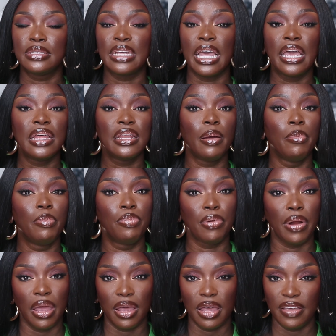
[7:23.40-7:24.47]
Taking a
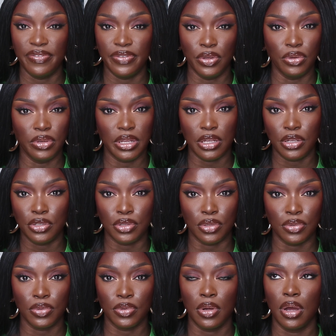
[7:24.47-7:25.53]
break if you need to.